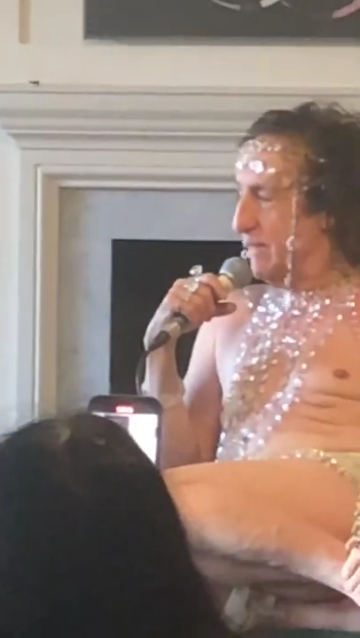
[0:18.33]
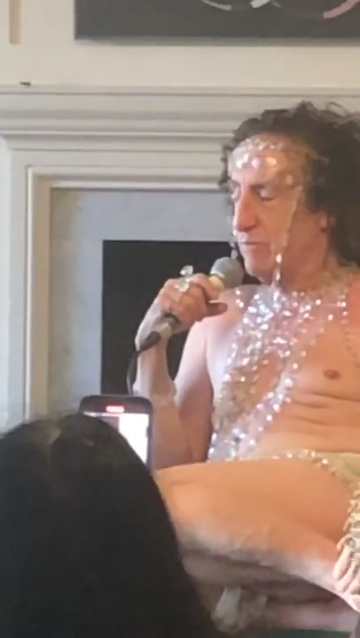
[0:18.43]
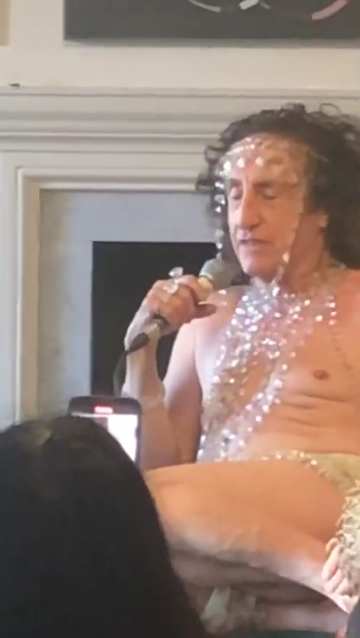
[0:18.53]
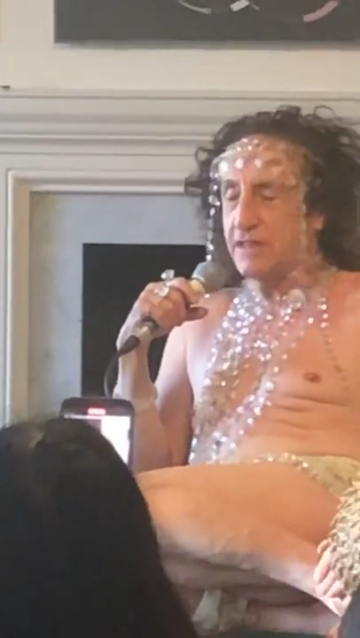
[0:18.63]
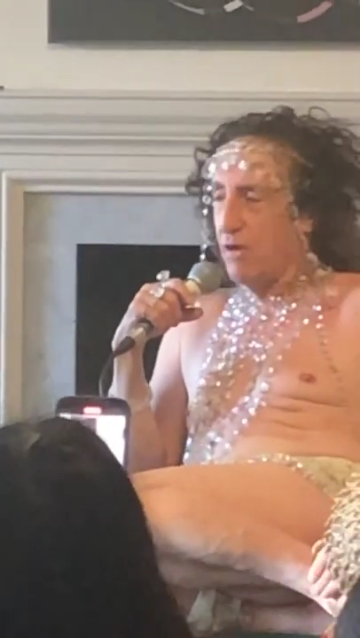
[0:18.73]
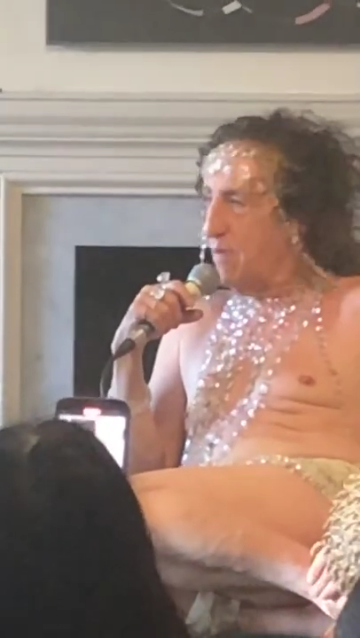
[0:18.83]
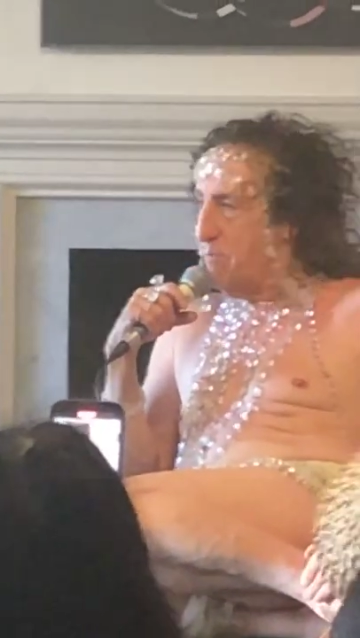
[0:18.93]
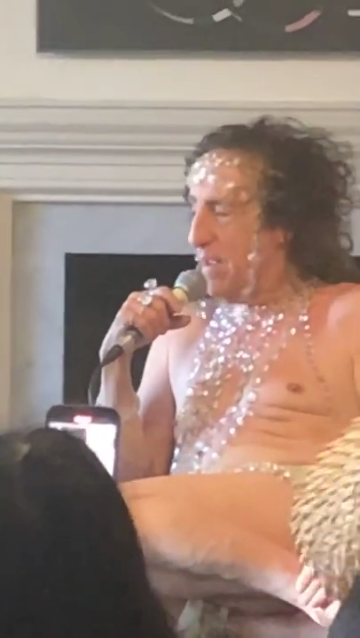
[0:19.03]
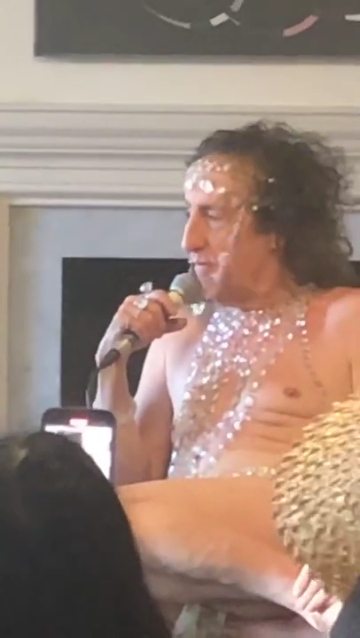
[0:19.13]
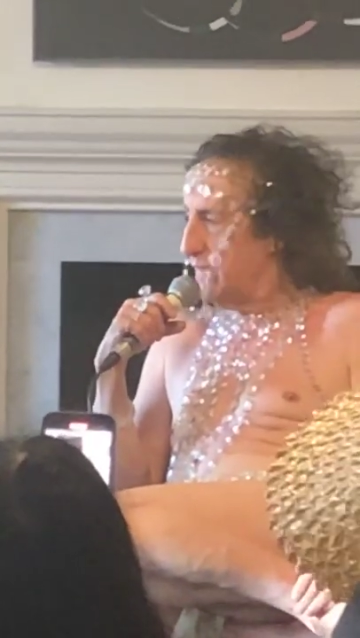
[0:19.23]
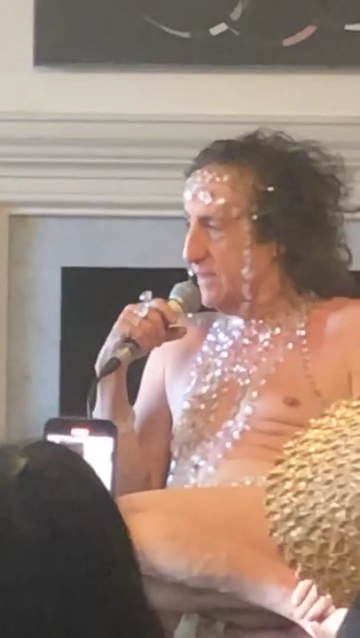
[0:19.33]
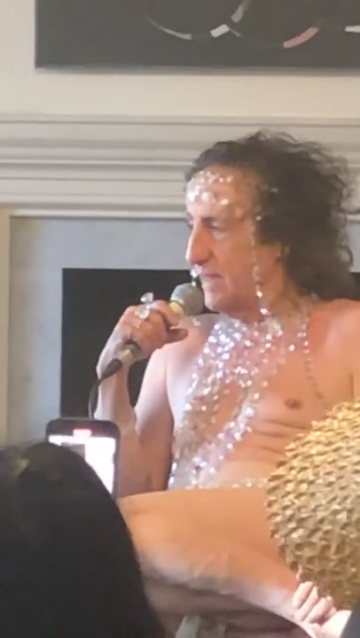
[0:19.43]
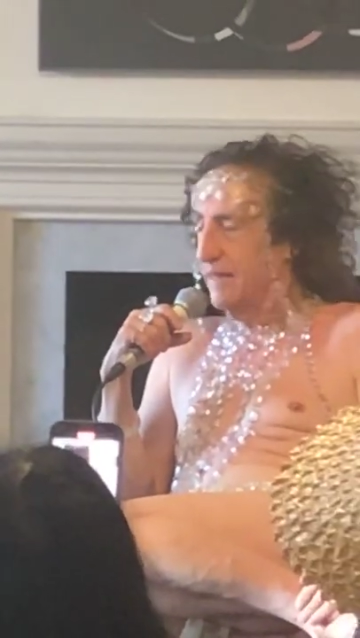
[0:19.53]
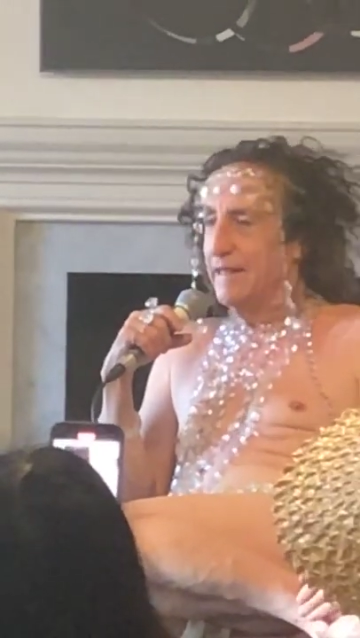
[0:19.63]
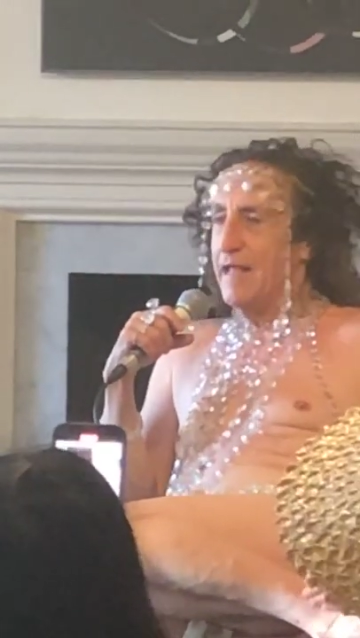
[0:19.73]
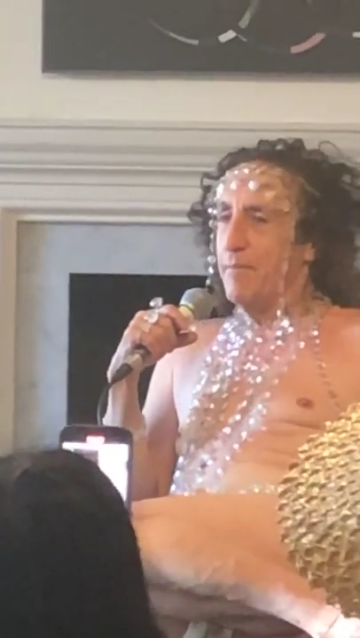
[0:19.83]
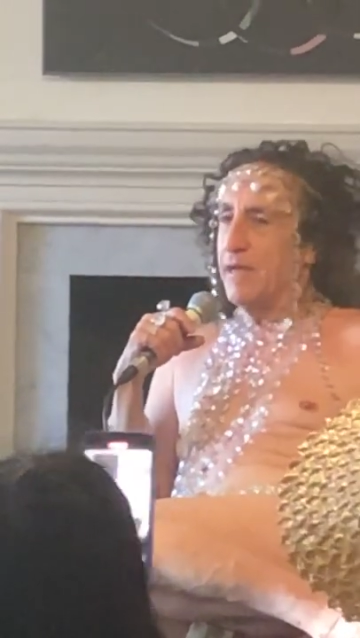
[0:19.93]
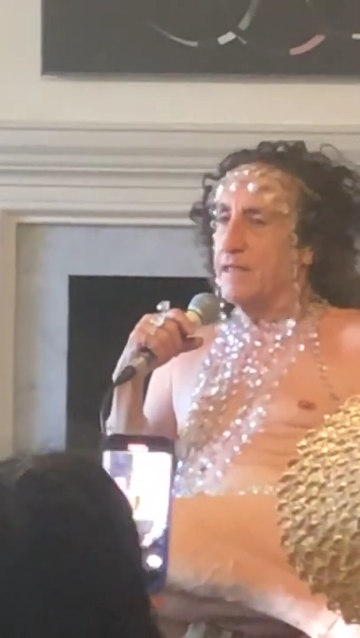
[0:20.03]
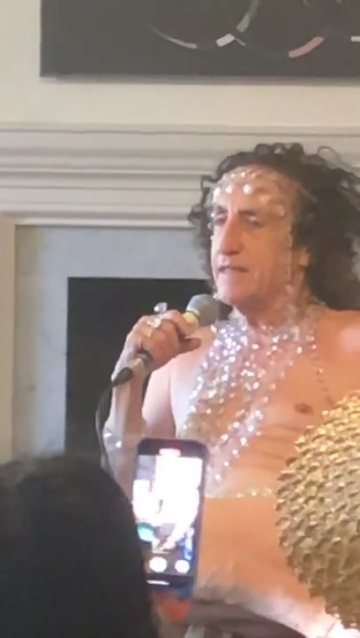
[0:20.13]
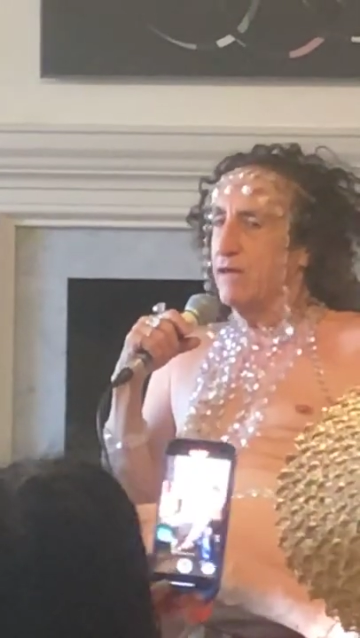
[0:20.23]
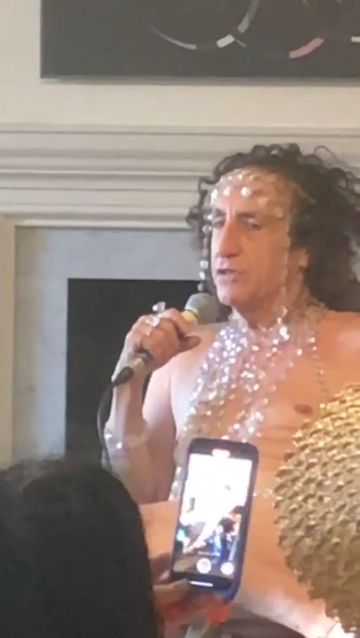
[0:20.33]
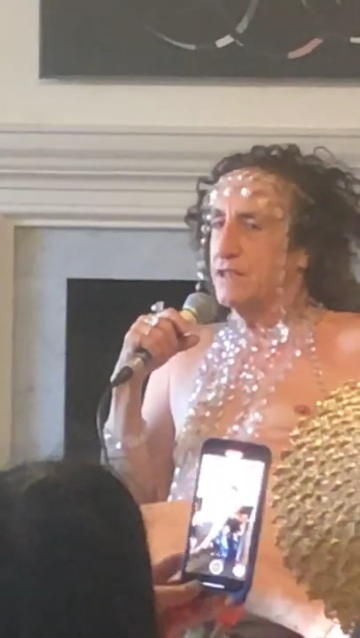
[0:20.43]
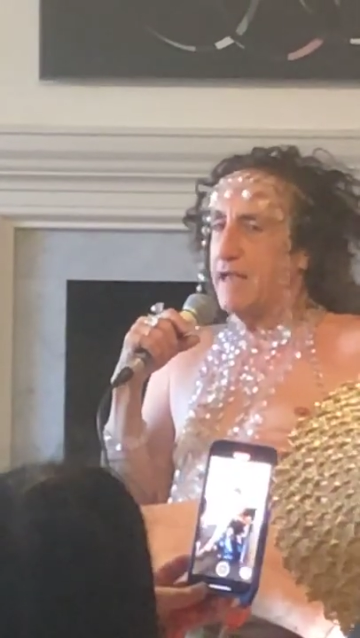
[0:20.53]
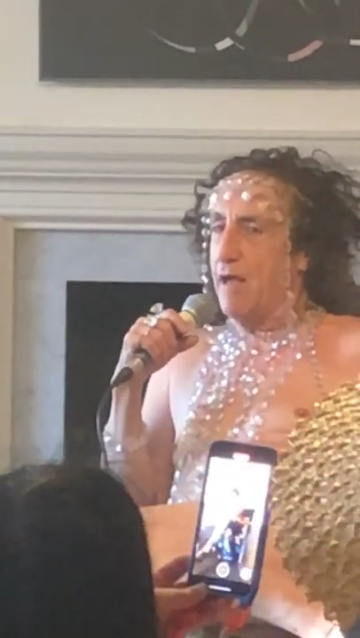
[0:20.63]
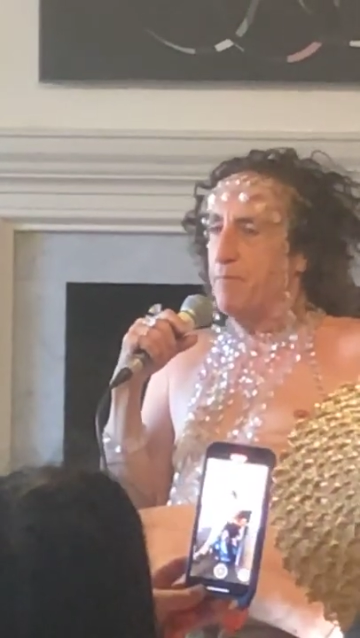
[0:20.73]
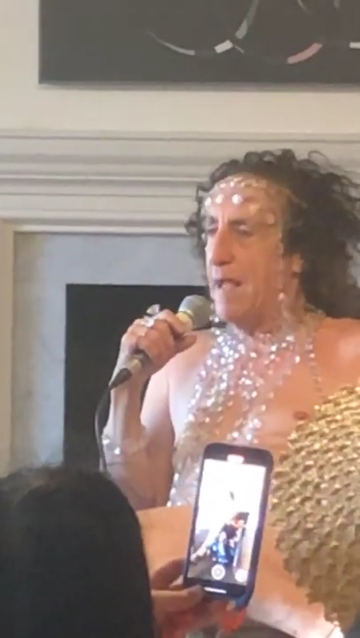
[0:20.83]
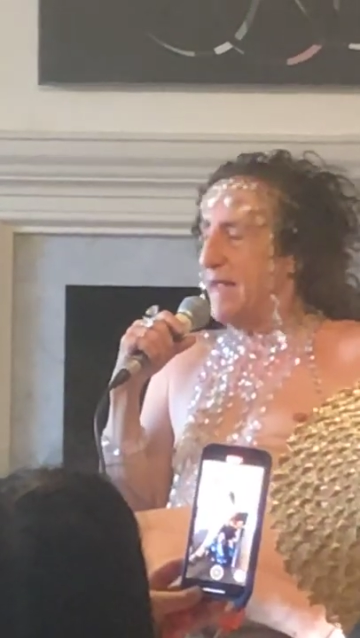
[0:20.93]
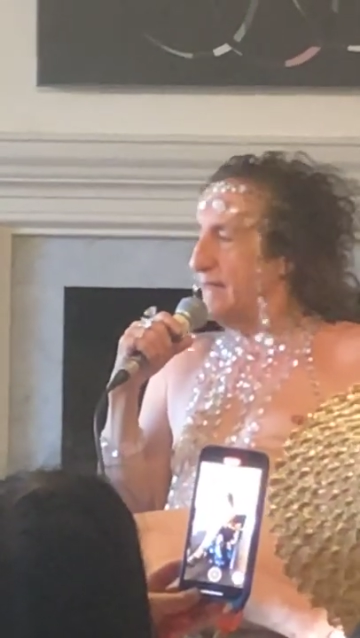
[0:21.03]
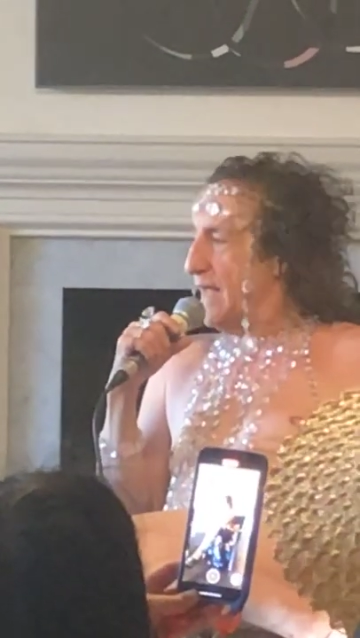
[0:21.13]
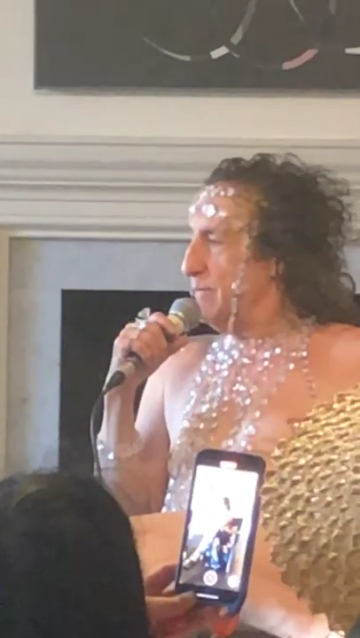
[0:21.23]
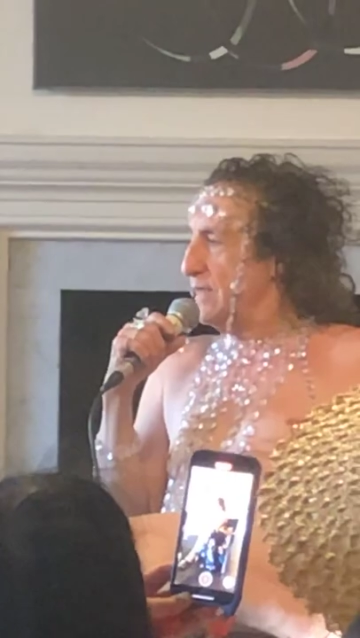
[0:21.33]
it was so embarrassing. And I said, I'll just get a bad name.